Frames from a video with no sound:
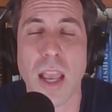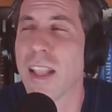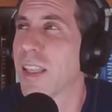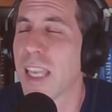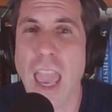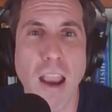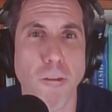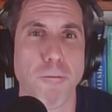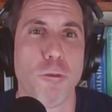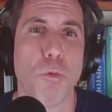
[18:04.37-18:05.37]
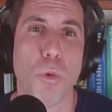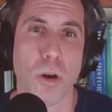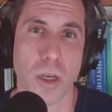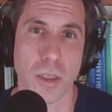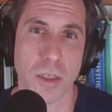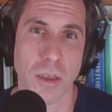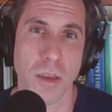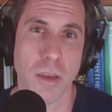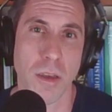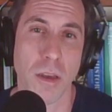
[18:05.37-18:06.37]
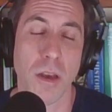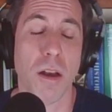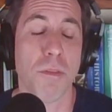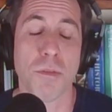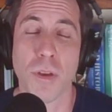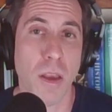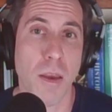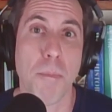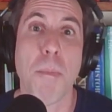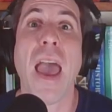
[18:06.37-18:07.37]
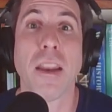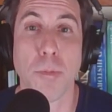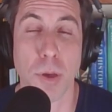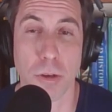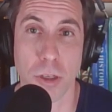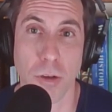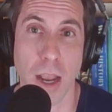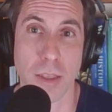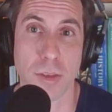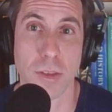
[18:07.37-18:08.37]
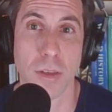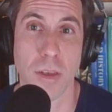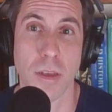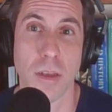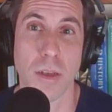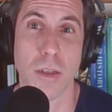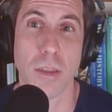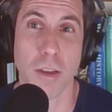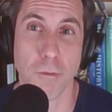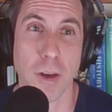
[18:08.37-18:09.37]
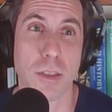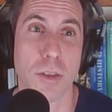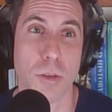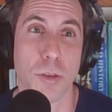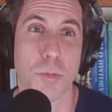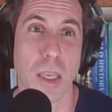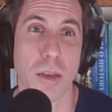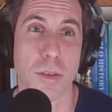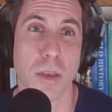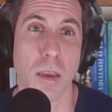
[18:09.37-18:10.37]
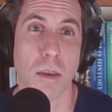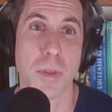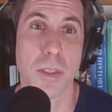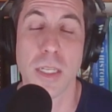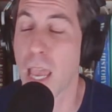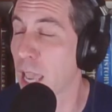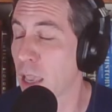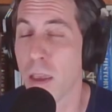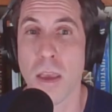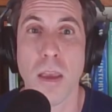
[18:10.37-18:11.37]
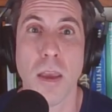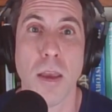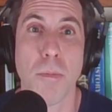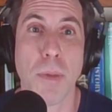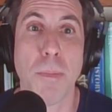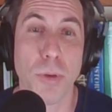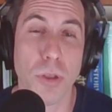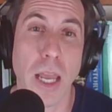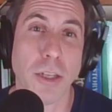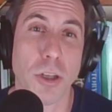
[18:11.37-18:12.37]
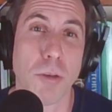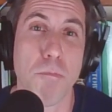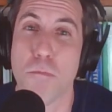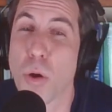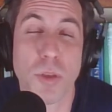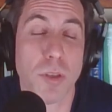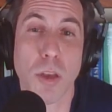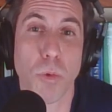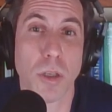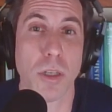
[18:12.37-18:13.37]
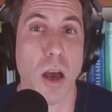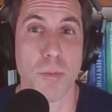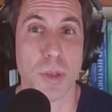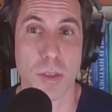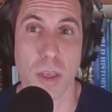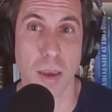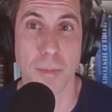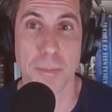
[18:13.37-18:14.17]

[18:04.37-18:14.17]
and careful work of petty bureaucrats like Frances Oldham Kelsey. Today, people like her mostly work anonymously.